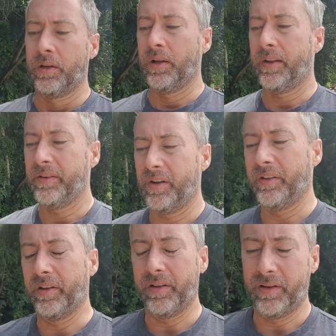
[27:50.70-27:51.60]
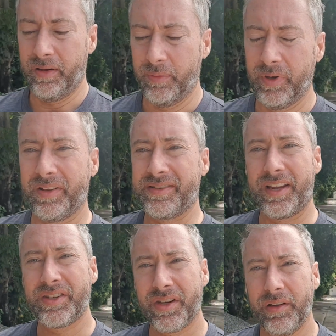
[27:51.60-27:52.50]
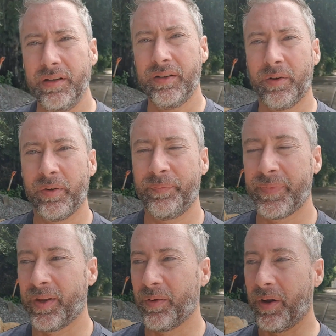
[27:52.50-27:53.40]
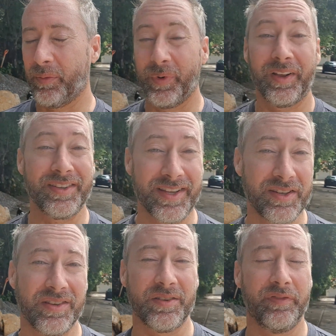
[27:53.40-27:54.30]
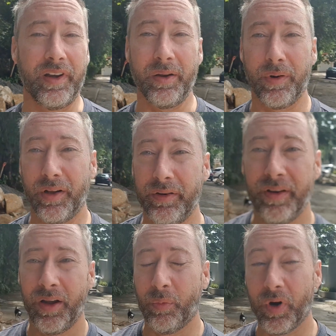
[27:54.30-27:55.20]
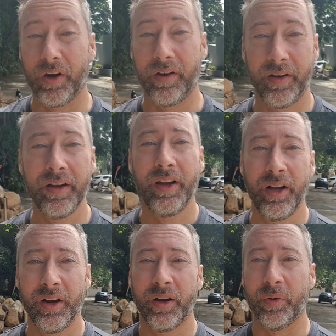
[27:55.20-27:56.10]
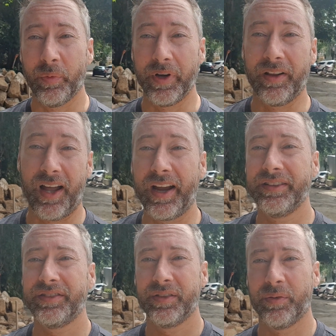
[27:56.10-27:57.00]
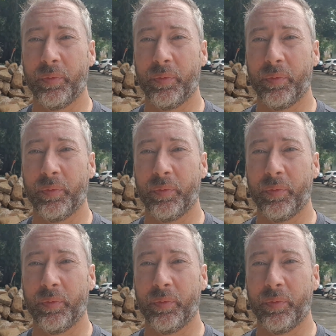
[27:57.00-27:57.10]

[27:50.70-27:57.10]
I don't know, the realization. Realization's a funny word. Real eyes.